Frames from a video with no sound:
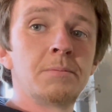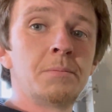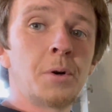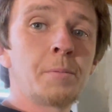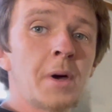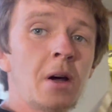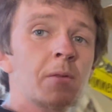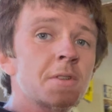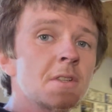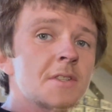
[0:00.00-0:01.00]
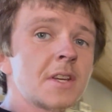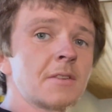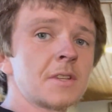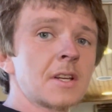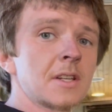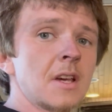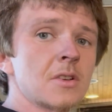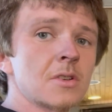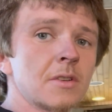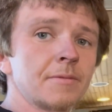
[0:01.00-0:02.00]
put power to the Sinco Tech dash.